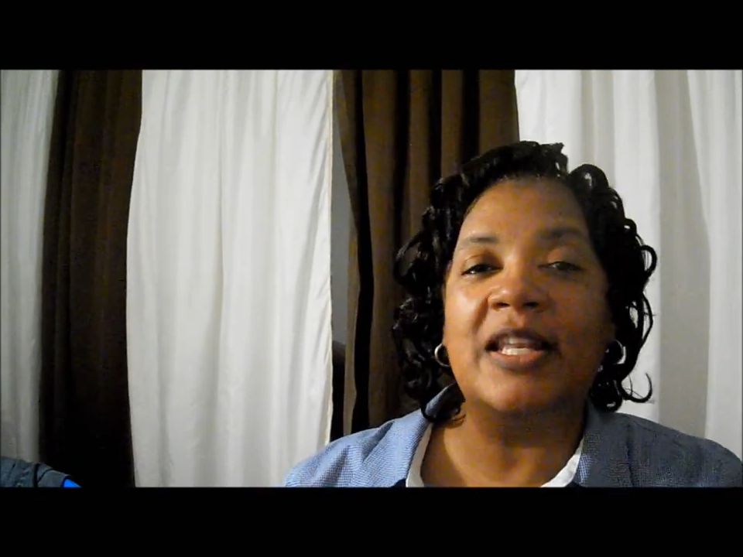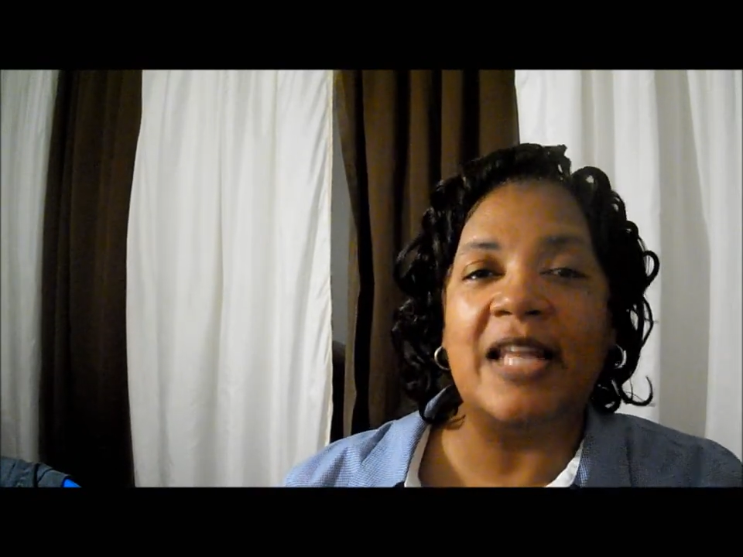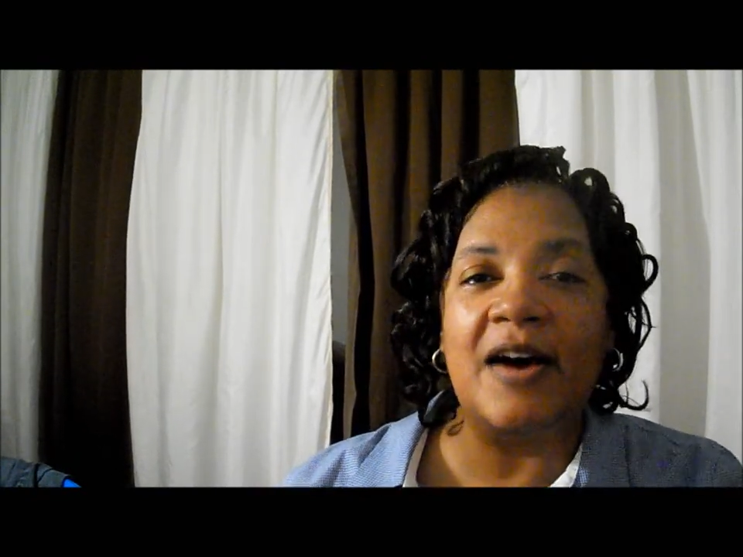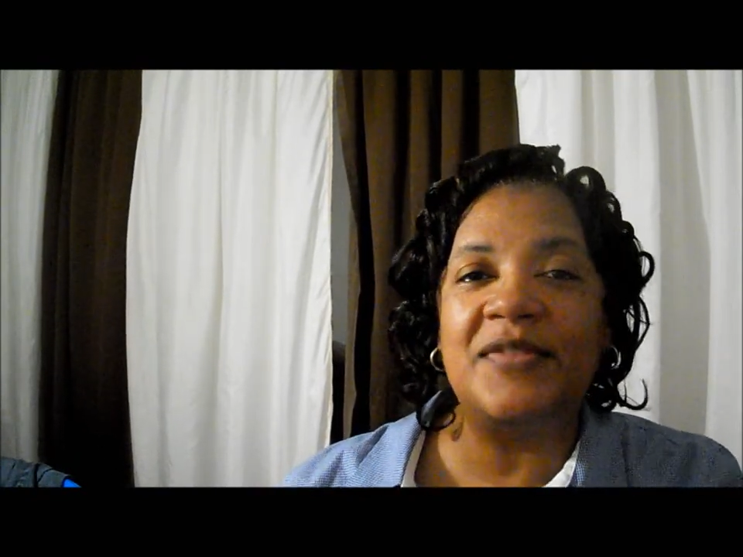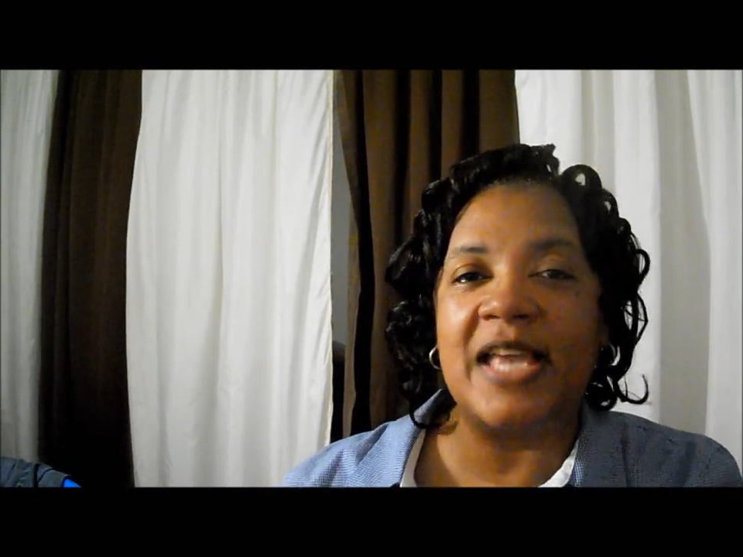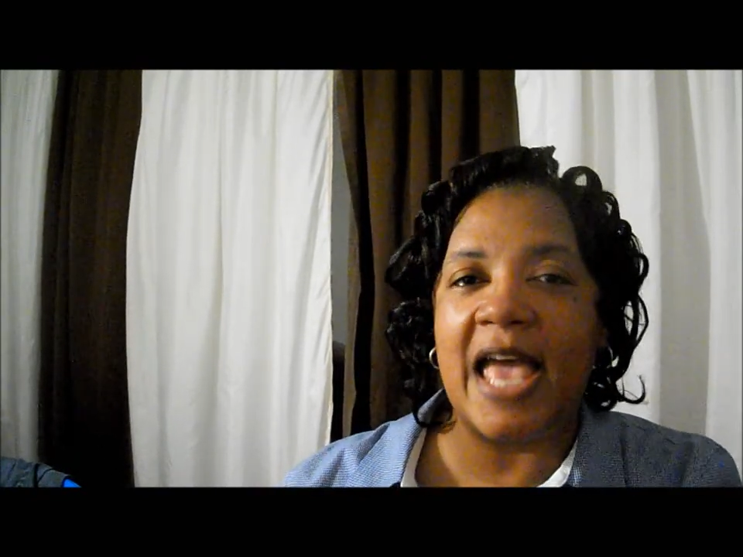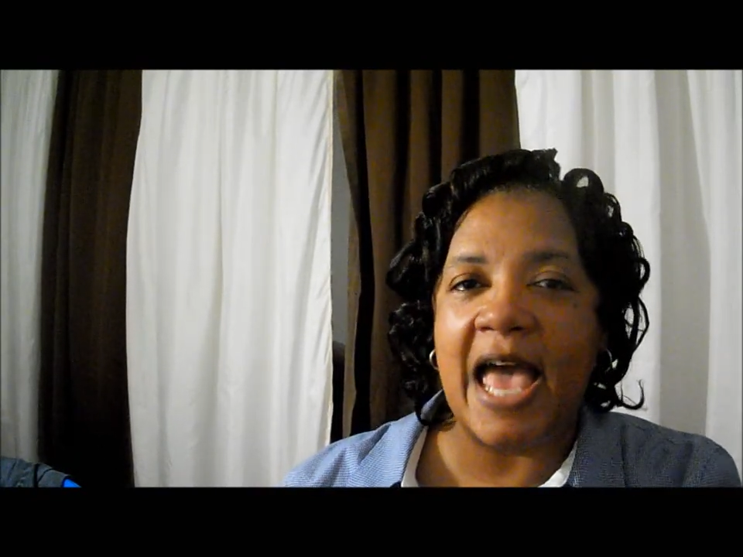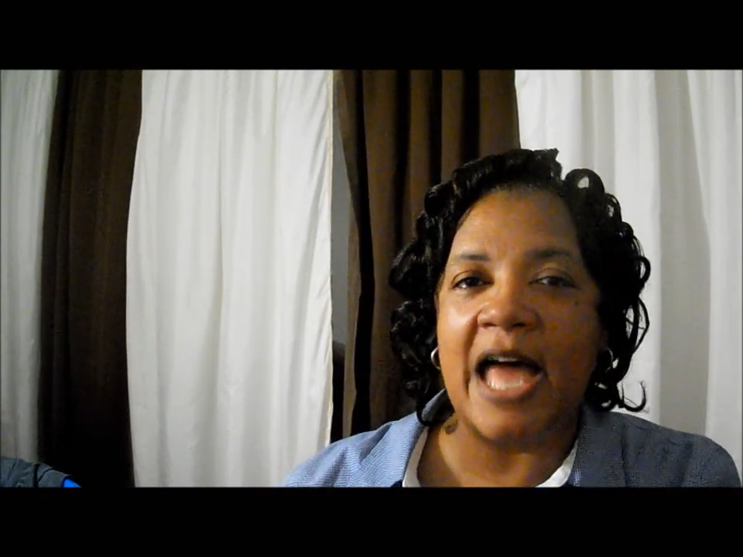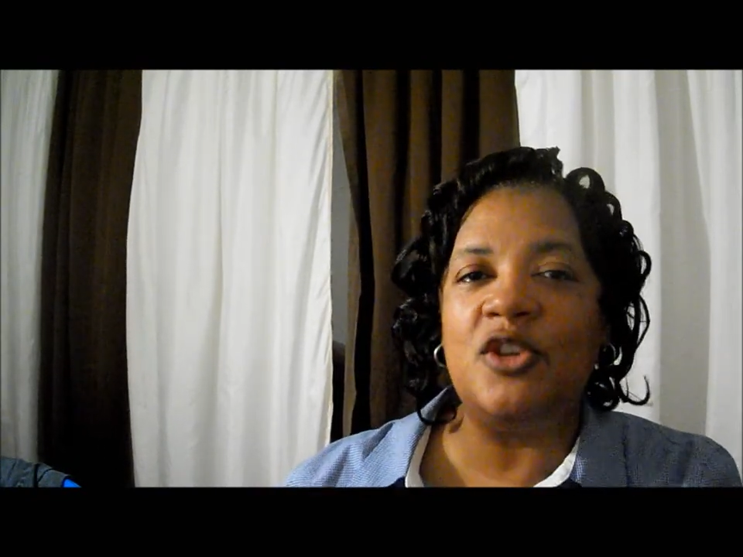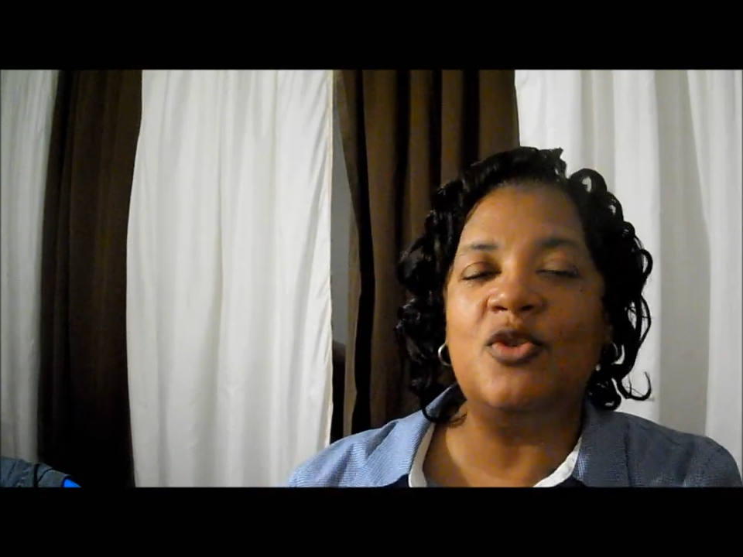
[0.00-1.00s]
love to
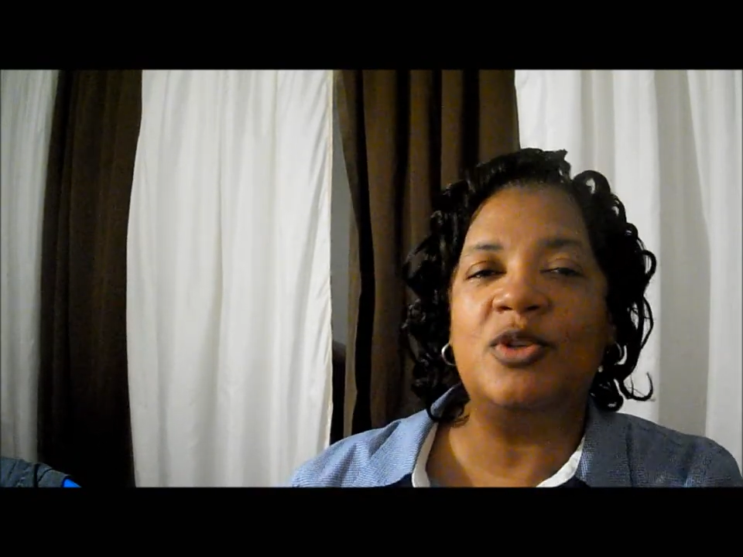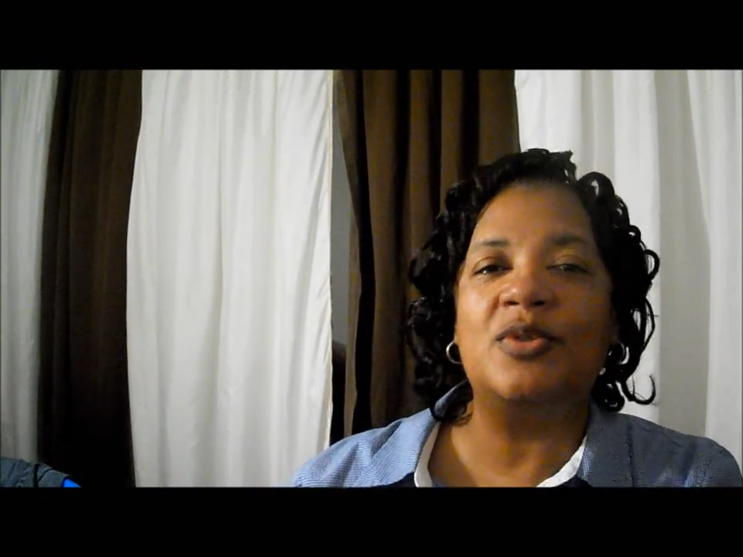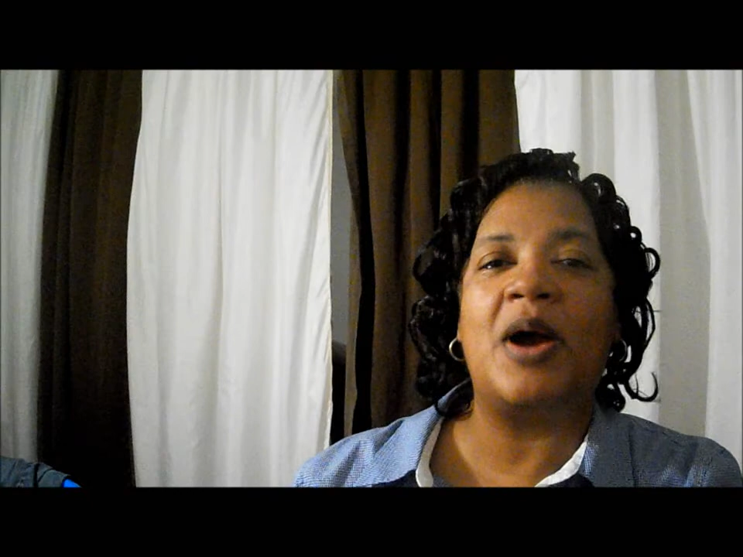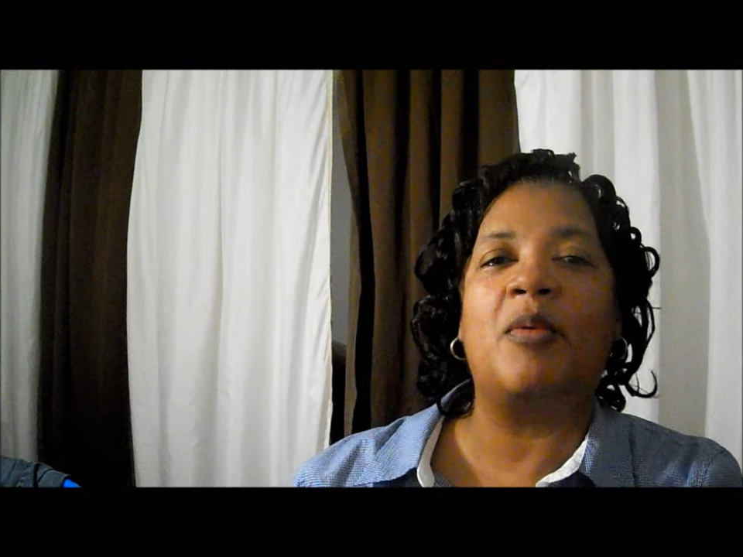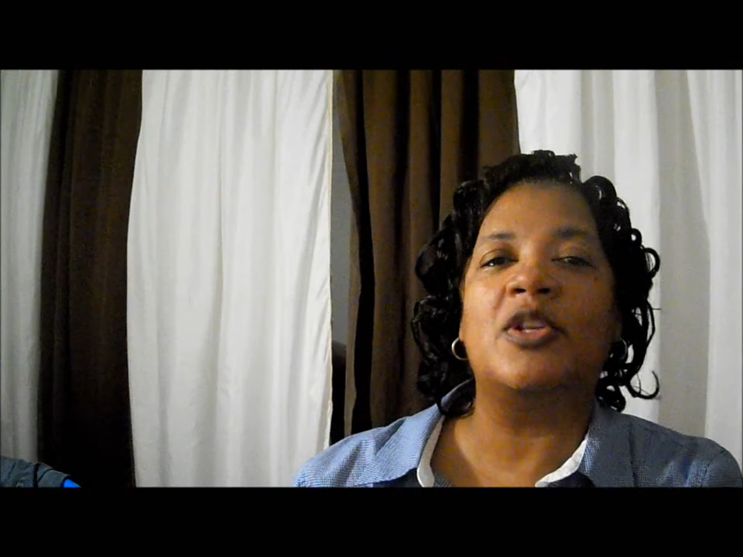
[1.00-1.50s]
add you to our